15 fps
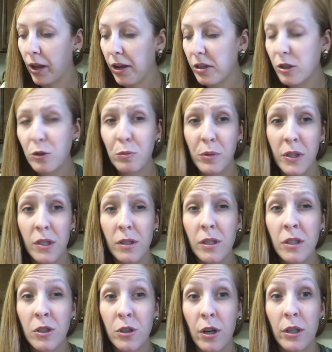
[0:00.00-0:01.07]
I just
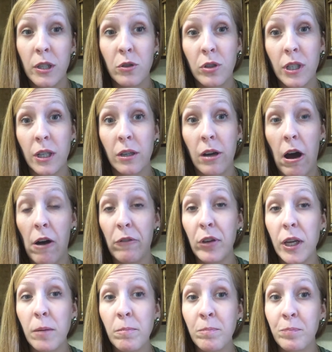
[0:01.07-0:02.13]
recently started drinking
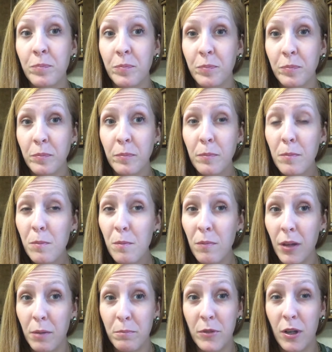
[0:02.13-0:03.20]
coffee,
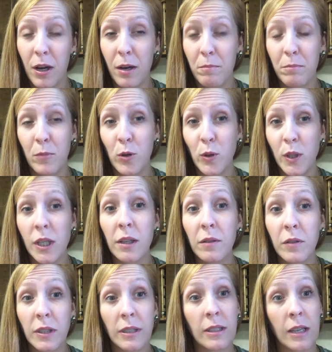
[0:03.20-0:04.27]
mostly out
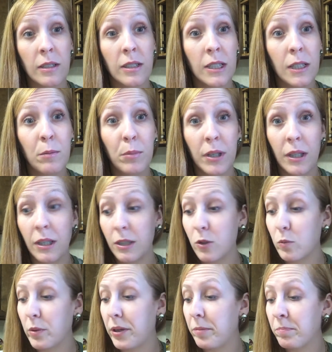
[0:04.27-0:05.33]
of necessity, but
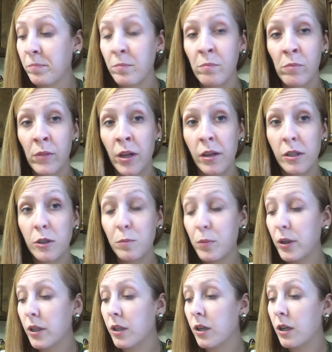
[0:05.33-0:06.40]
this one is
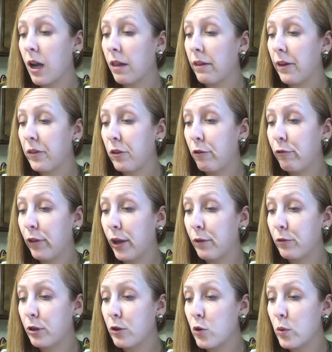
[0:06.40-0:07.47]
pretty good. I like the
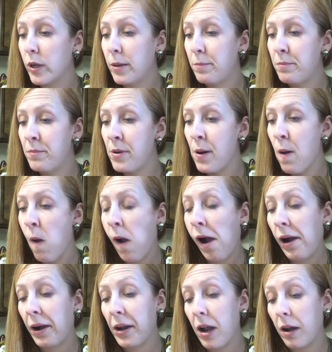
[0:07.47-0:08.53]
flavor to it,
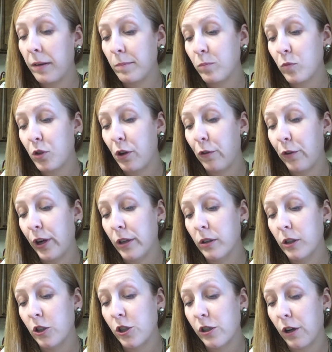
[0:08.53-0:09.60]
and they're
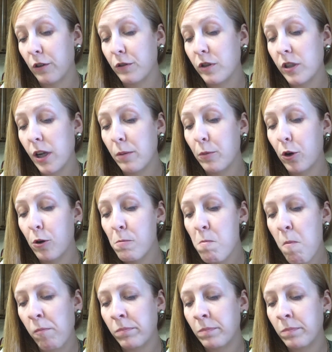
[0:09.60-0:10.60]
fairly shelf stable.